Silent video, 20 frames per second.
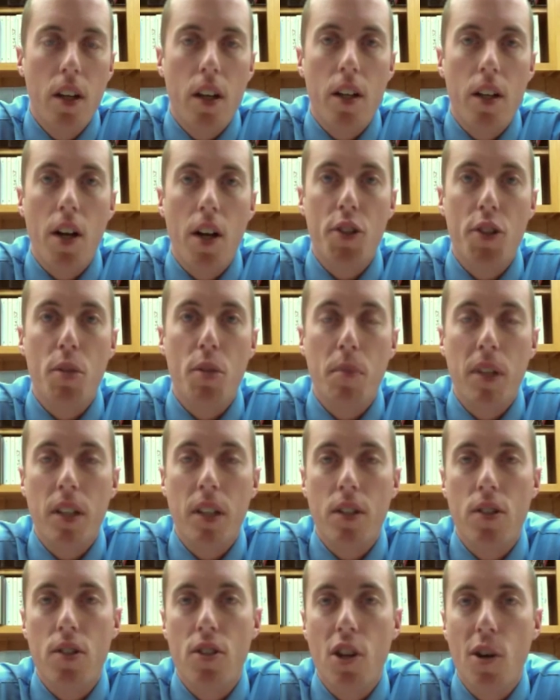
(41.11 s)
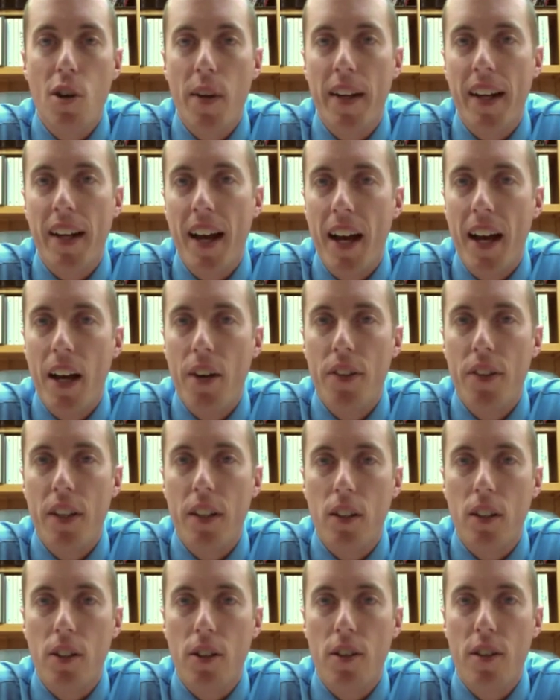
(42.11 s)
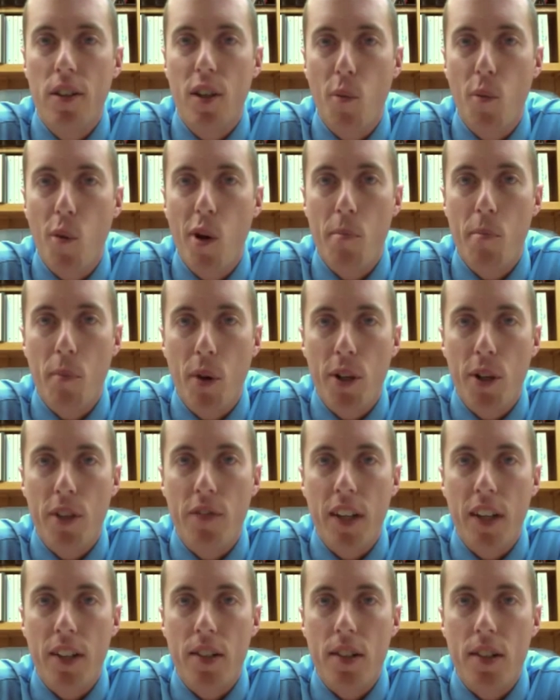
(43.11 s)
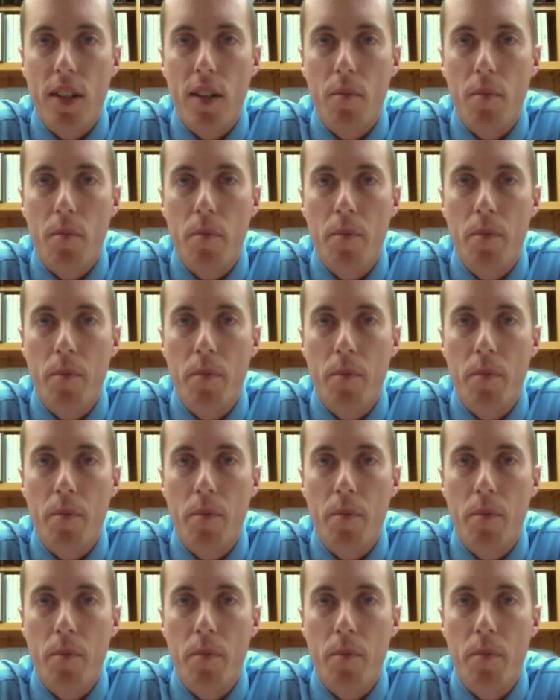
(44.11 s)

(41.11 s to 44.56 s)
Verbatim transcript: It also means knowing how they learn and what motivates them.